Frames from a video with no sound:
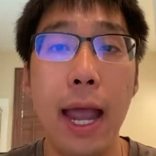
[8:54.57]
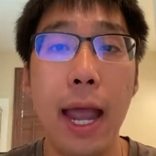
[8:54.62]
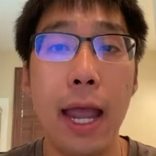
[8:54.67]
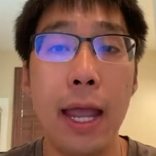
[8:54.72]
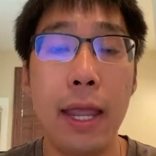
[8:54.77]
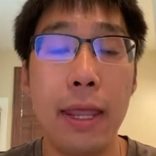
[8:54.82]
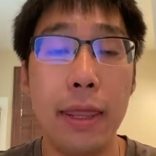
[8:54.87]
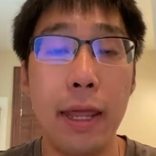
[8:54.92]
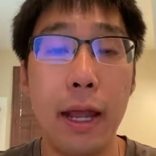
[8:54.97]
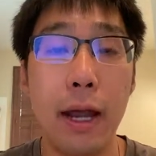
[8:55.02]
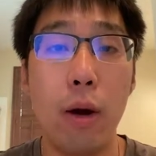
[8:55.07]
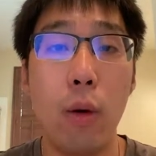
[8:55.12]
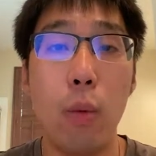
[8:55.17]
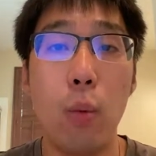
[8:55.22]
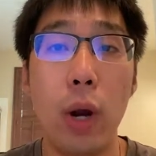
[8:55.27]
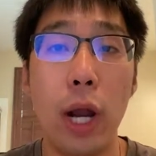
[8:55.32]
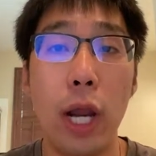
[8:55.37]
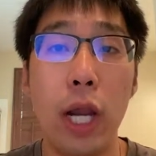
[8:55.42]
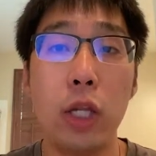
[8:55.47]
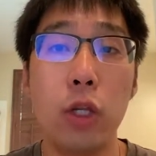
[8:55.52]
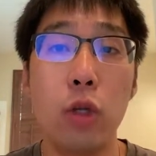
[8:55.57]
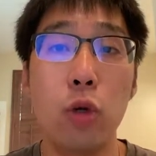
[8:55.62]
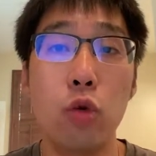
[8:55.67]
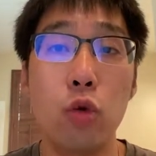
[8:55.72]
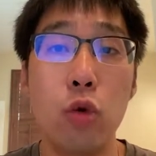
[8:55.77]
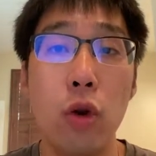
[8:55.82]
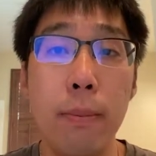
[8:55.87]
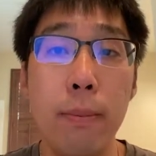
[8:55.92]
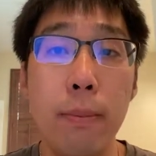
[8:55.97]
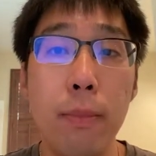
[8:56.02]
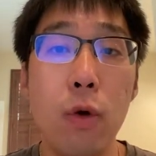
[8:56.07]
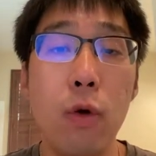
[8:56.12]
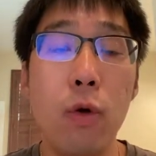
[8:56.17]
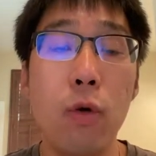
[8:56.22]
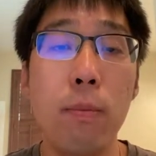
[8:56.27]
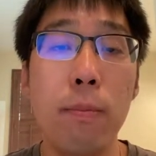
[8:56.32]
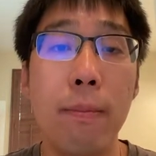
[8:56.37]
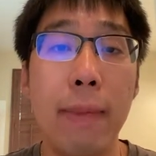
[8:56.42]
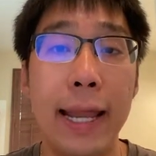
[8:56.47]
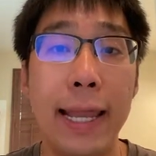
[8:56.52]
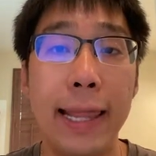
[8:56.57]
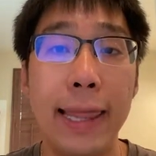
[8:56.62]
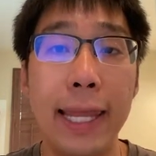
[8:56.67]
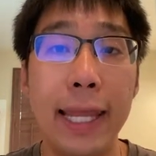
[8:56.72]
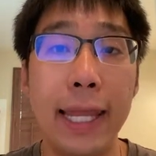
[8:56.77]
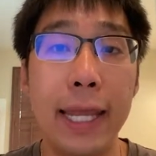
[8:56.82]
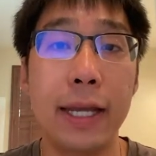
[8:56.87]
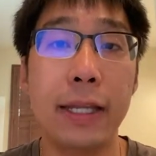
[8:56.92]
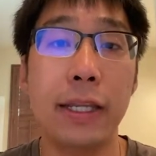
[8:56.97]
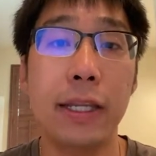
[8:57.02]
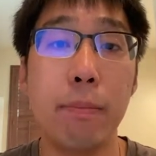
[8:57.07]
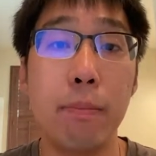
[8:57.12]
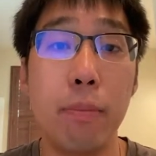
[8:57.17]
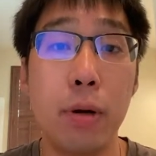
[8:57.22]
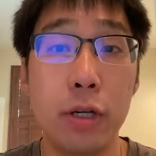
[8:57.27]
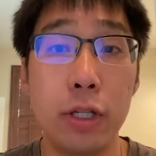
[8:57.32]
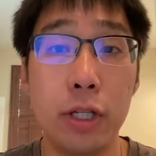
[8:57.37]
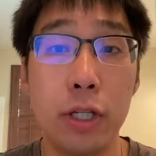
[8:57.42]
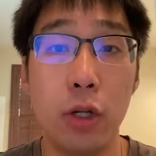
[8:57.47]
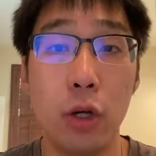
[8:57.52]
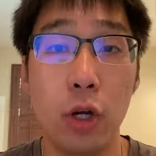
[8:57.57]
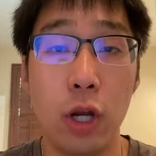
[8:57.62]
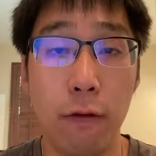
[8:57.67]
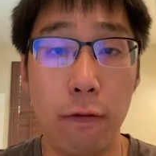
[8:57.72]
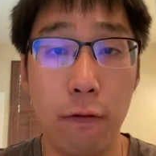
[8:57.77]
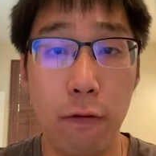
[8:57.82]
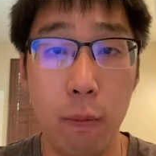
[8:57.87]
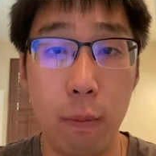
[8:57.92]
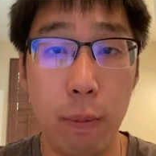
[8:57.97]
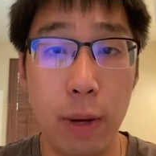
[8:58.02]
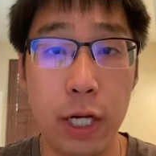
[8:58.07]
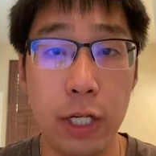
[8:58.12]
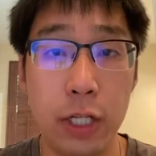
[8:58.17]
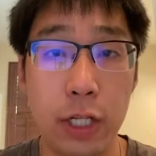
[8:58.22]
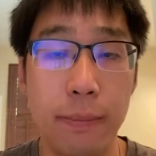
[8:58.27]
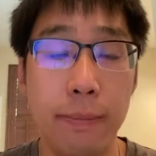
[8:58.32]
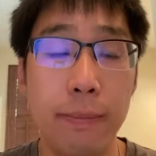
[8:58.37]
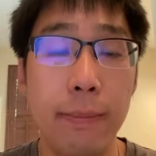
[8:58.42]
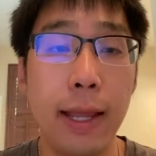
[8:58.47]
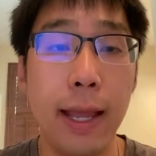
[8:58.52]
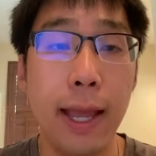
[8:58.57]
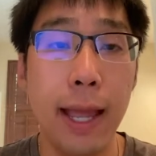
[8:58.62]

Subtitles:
is there a way to remove my leaked personal information?